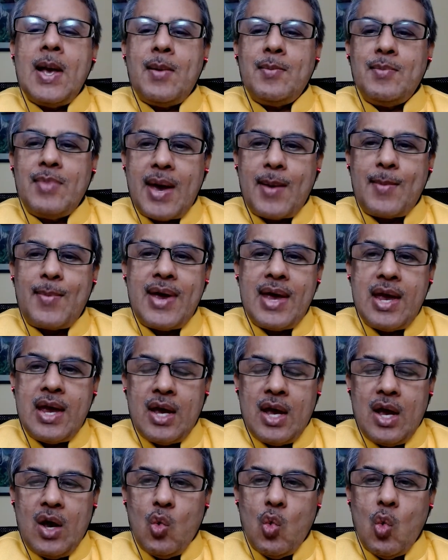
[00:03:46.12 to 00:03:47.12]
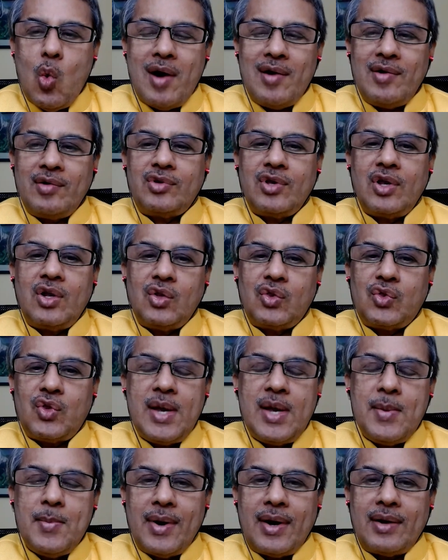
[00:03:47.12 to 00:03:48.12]
maybe once in three
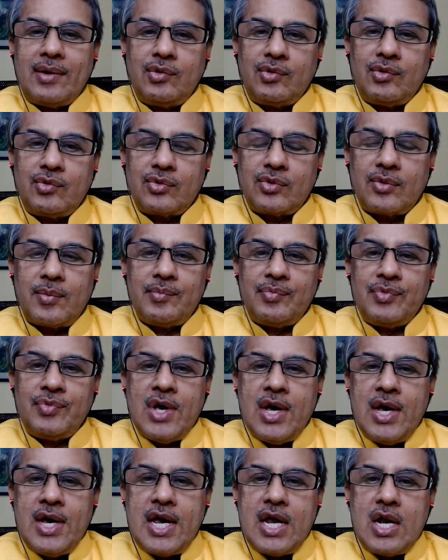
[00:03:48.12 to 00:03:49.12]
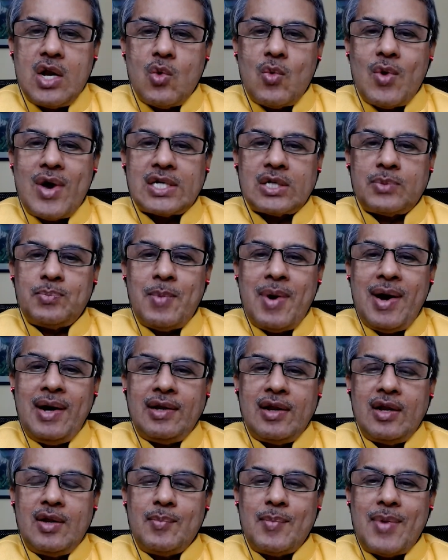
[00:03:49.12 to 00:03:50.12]
months. Investment
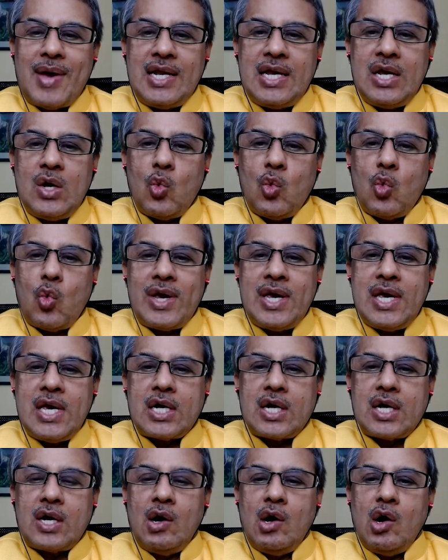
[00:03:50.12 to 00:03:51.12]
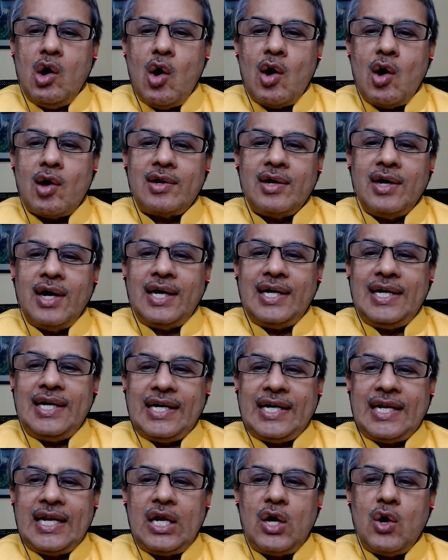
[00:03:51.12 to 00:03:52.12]
in many weak or
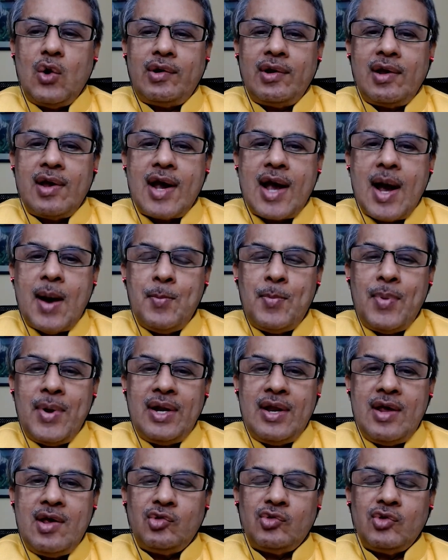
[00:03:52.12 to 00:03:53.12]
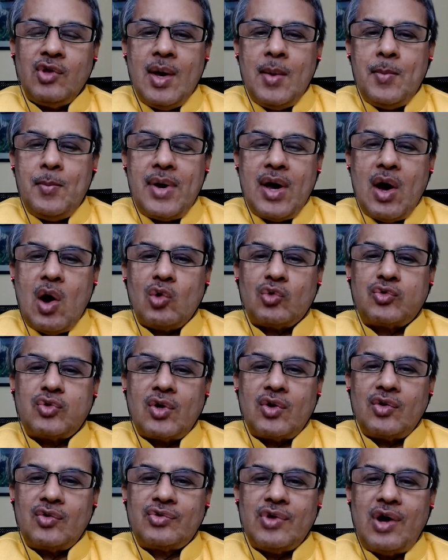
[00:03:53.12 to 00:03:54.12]
deteriorating companies may also
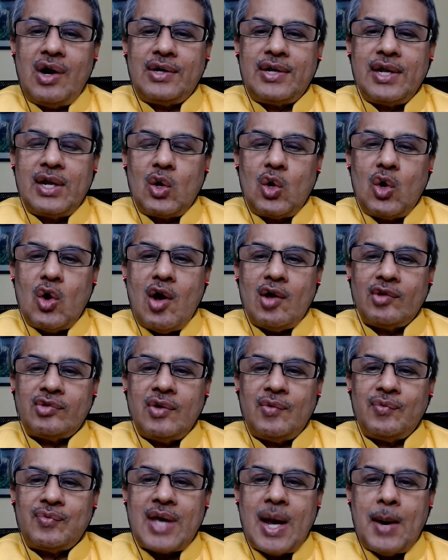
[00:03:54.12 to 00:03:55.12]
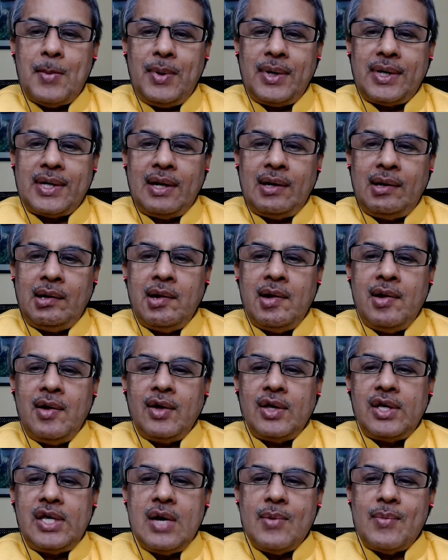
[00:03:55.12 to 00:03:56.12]
result in loss of capital
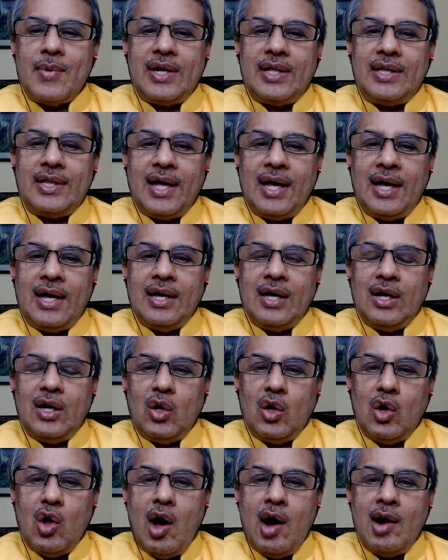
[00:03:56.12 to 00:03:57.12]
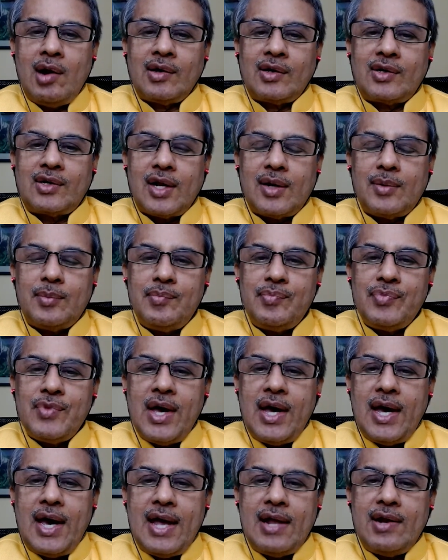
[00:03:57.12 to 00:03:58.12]
even in the long term,
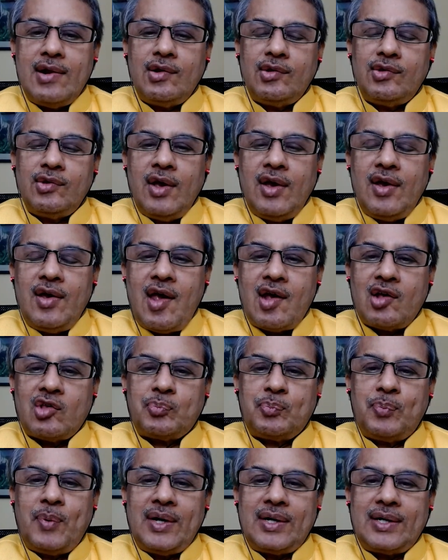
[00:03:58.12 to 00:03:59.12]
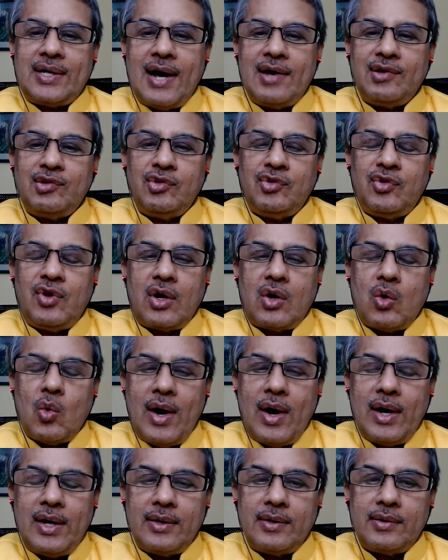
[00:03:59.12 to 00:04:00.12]
hence expertise is
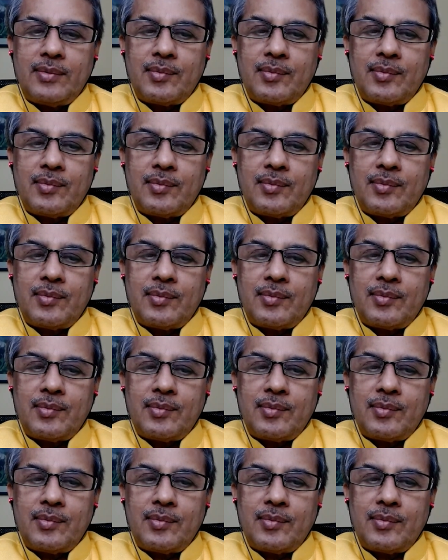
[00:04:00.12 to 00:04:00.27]
required.